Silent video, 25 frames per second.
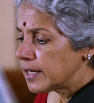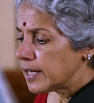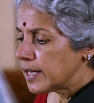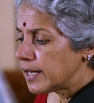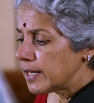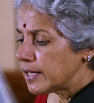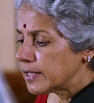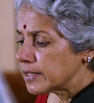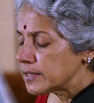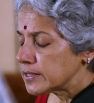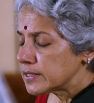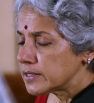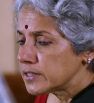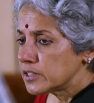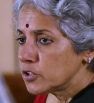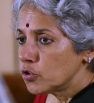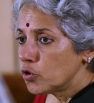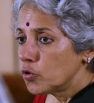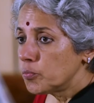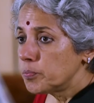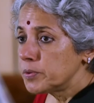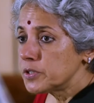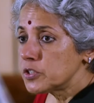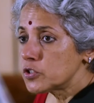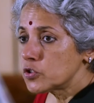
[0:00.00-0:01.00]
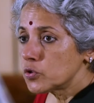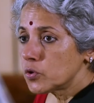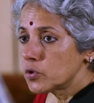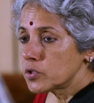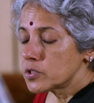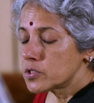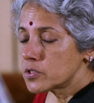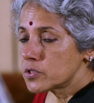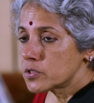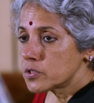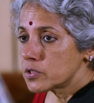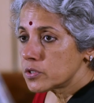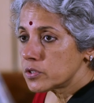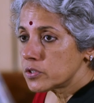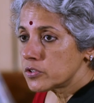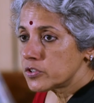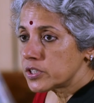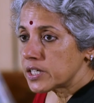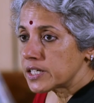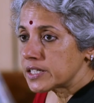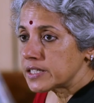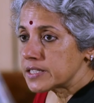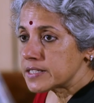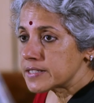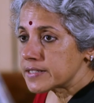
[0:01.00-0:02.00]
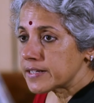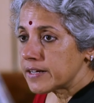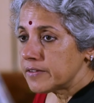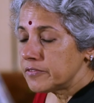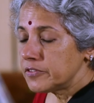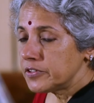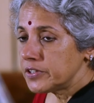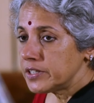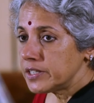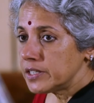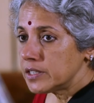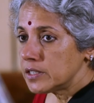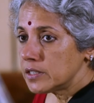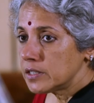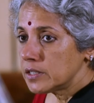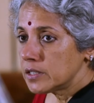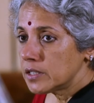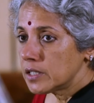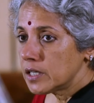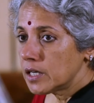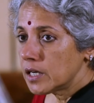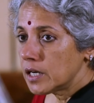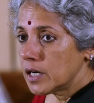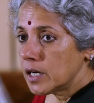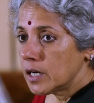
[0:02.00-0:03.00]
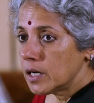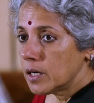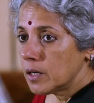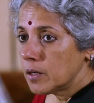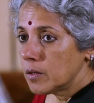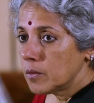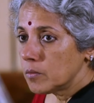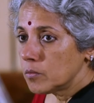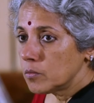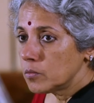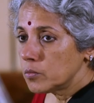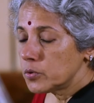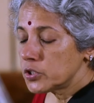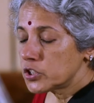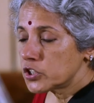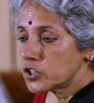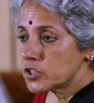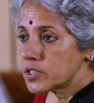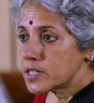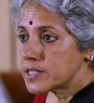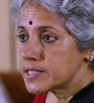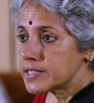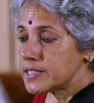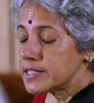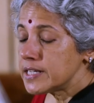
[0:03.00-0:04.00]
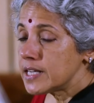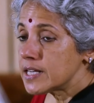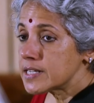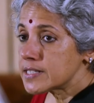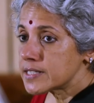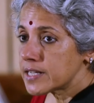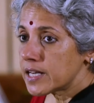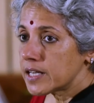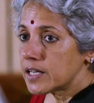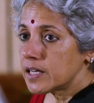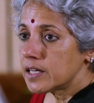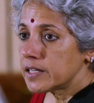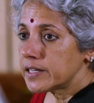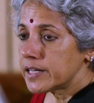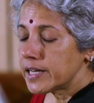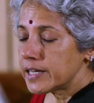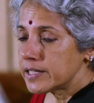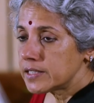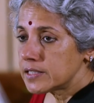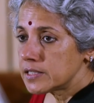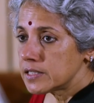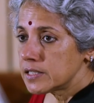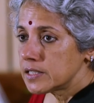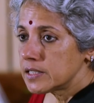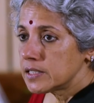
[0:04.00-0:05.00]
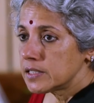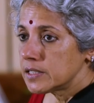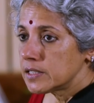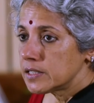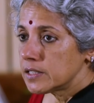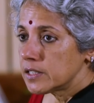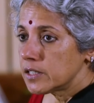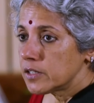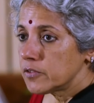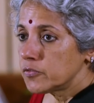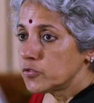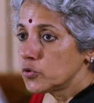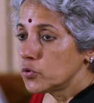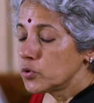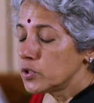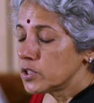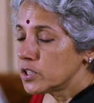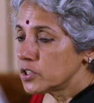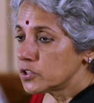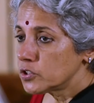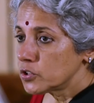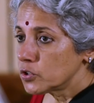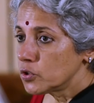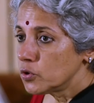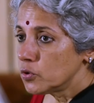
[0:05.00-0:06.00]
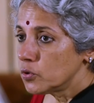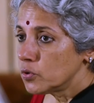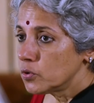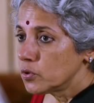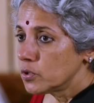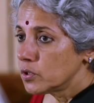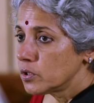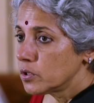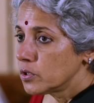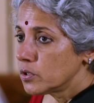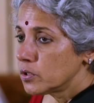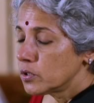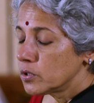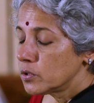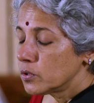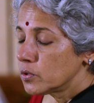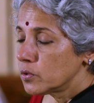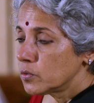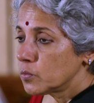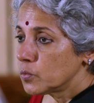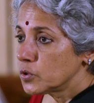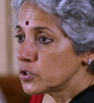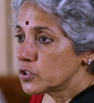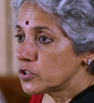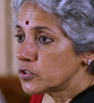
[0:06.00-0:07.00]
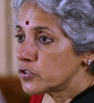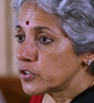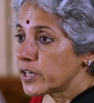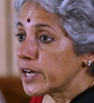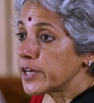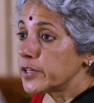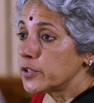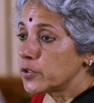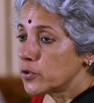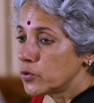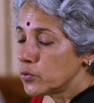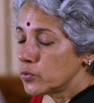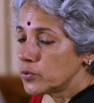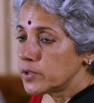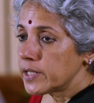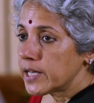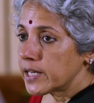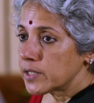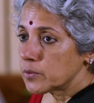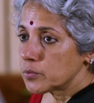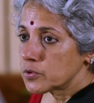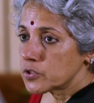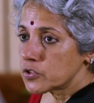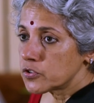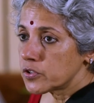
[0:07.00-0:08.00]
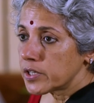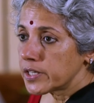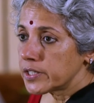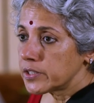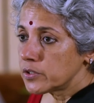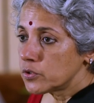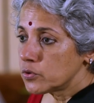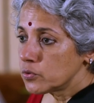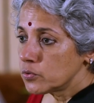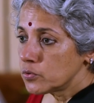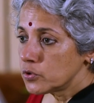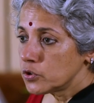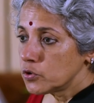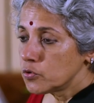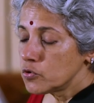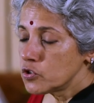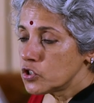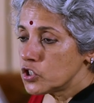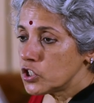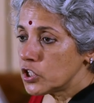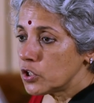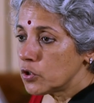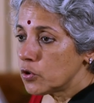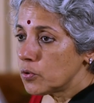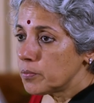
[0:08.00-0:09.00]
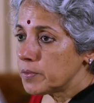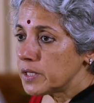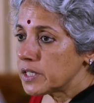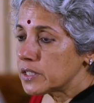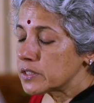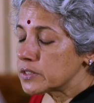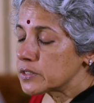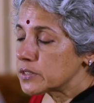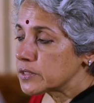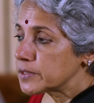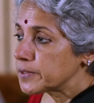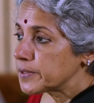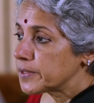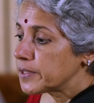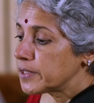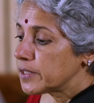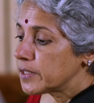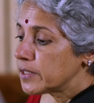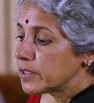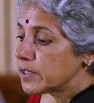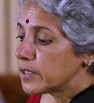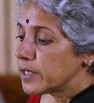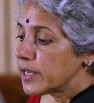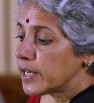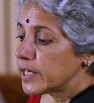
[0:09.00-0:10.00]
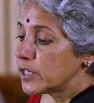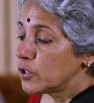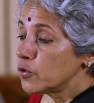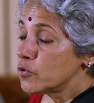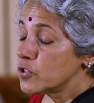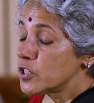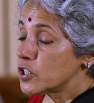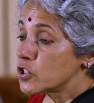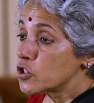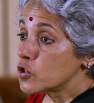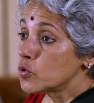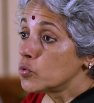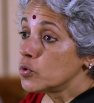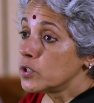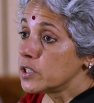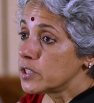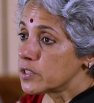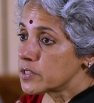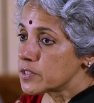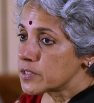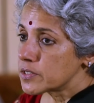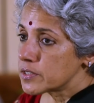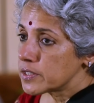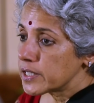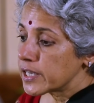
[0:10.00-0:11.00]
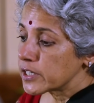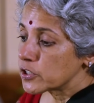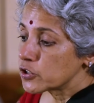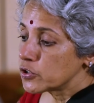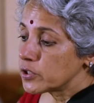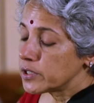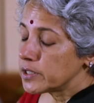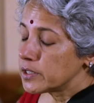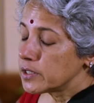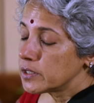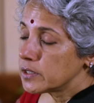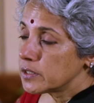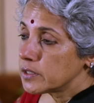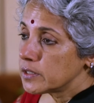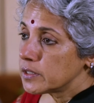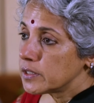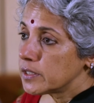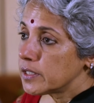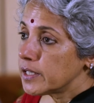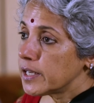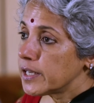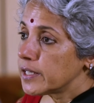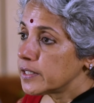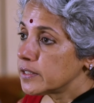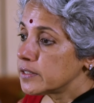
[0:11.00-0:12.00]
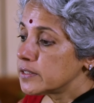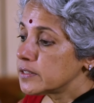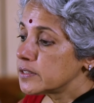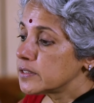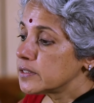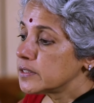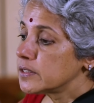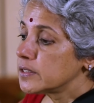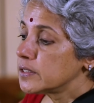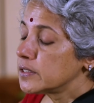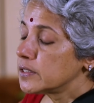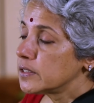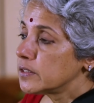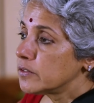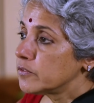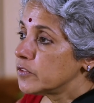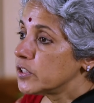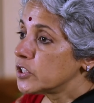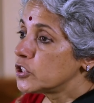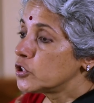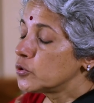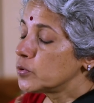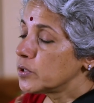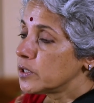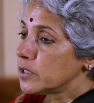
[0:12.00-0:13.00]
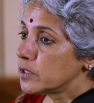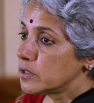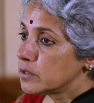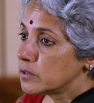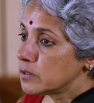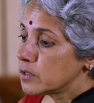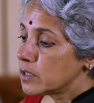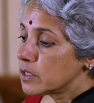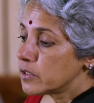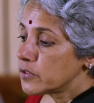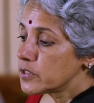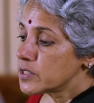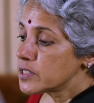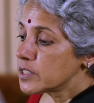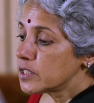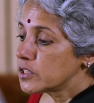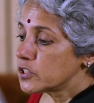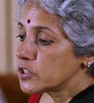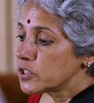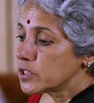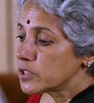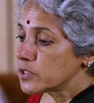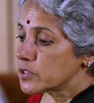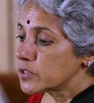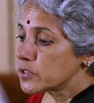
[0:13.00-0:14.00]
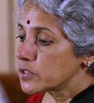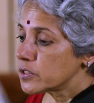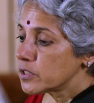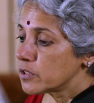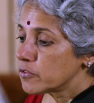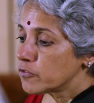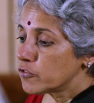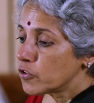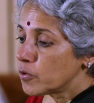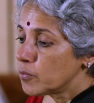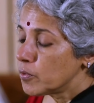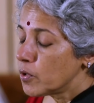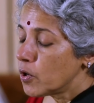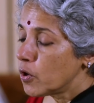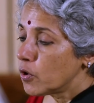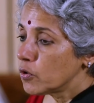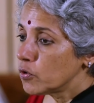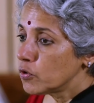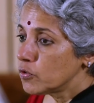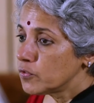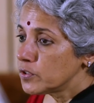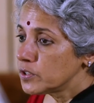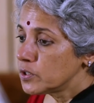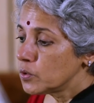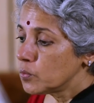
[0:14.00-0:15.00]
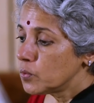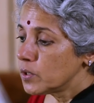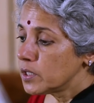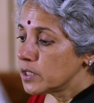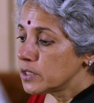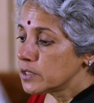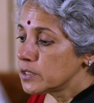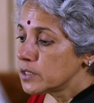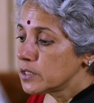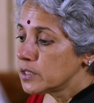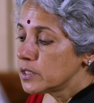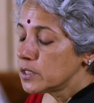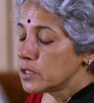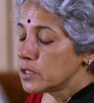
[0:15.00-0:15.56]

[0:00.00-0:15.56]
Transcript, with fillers: And the open source drug discovery, uh, which C S I R had a few years ago, was trying to do that, was trying to use genomics and using students actually and virtual researchers from all over the world